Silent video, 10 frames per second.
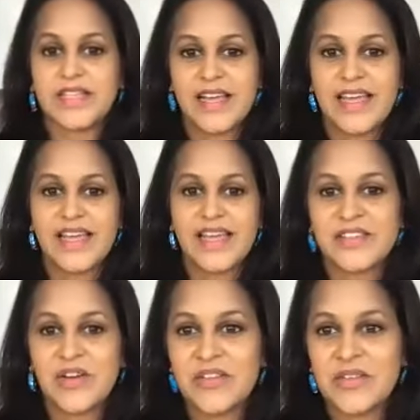I can't get
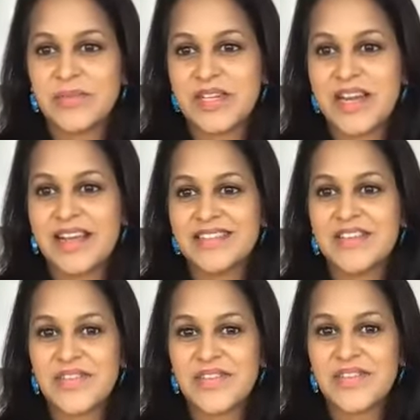into all of them today because
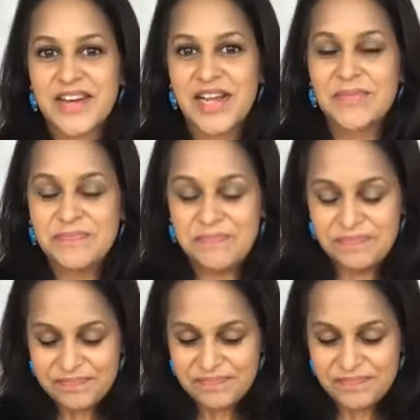I'll run out of time.
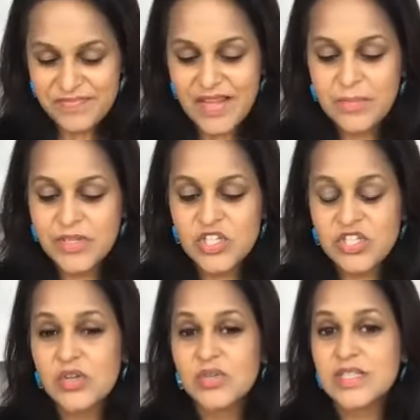But just
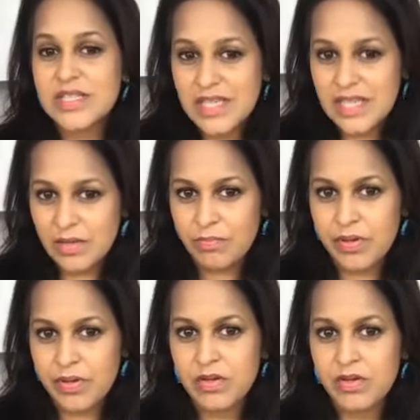know sleep
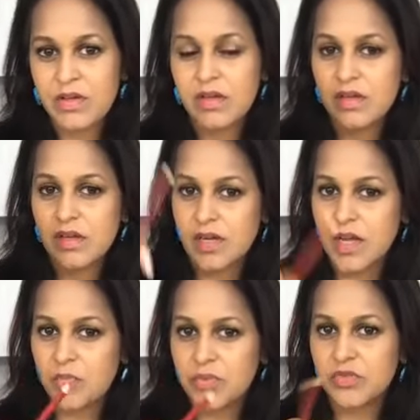can
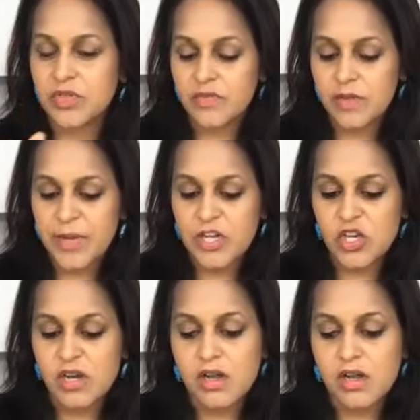help reduce
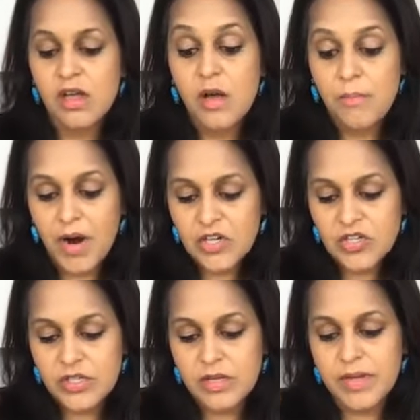inflammation,
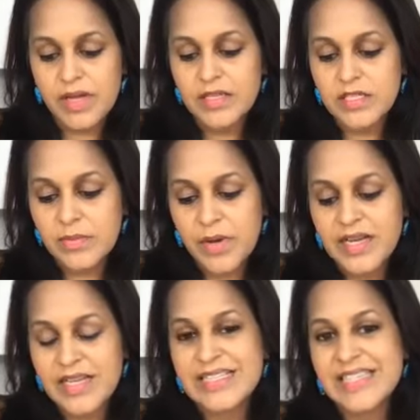partially because the
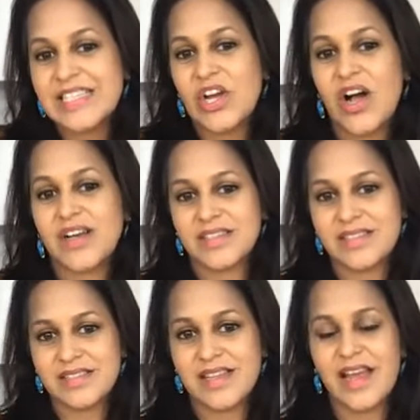body
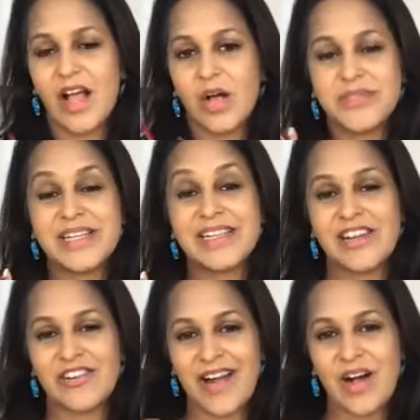detoxes and helps
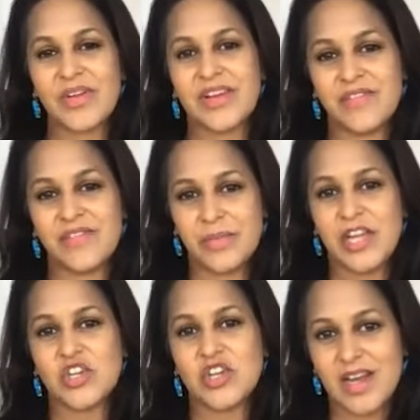clear out
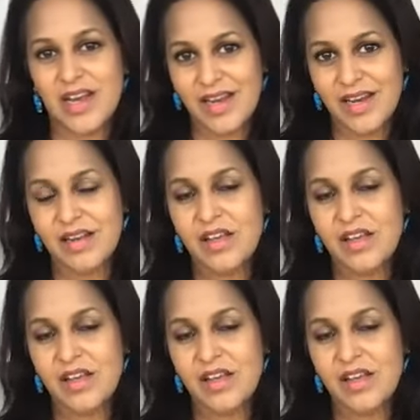inflammation at night.